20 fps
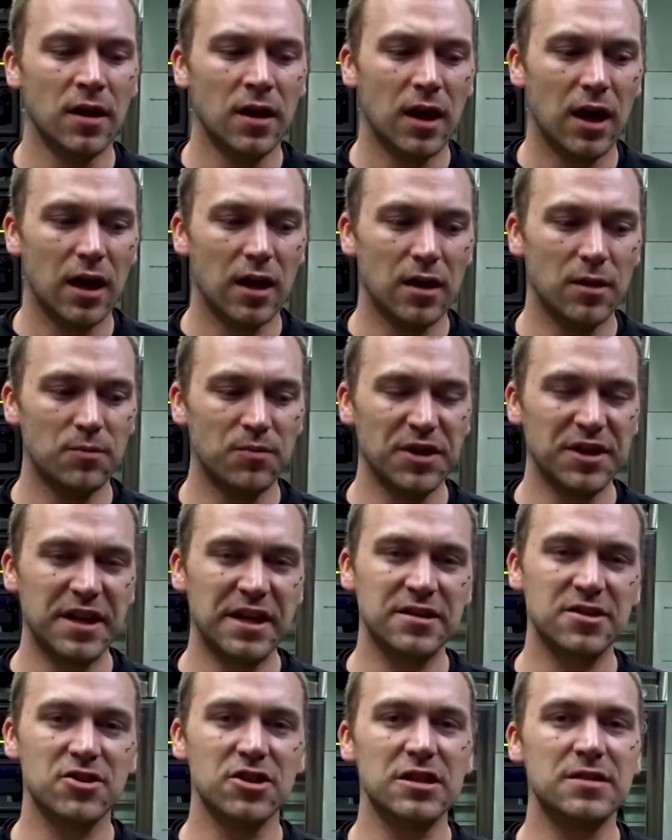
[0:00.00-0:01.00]
But
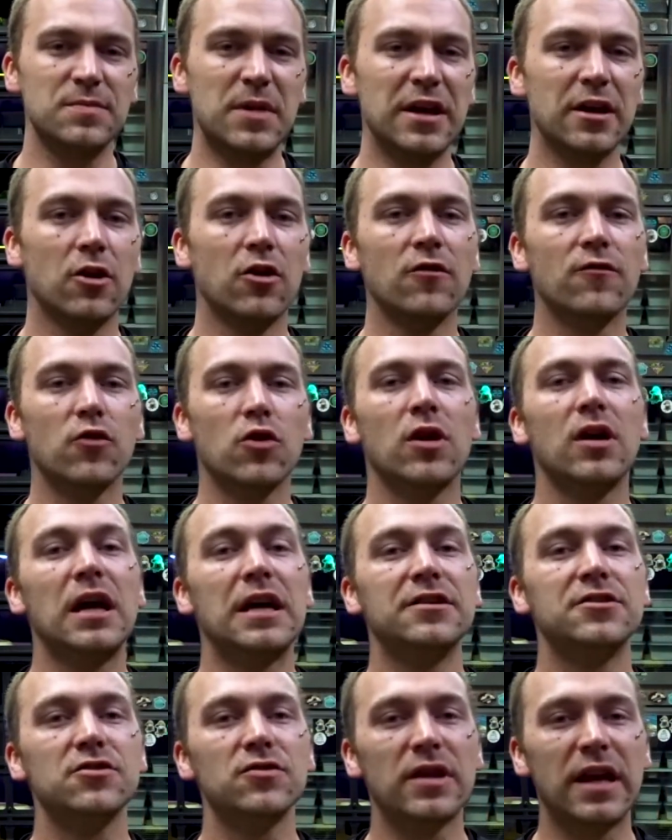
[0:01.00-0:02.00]
that's just my overall,
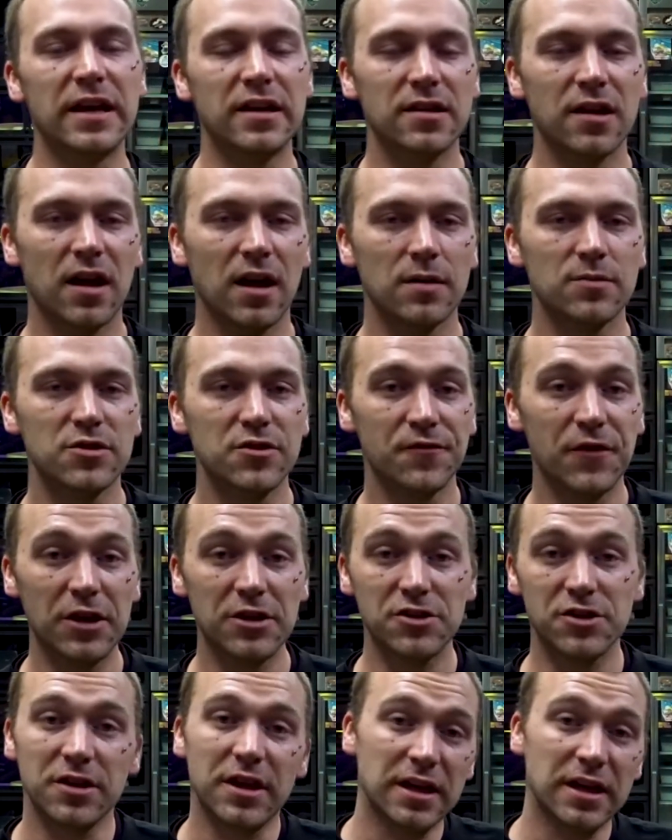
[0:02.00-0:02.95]
I do like the observation.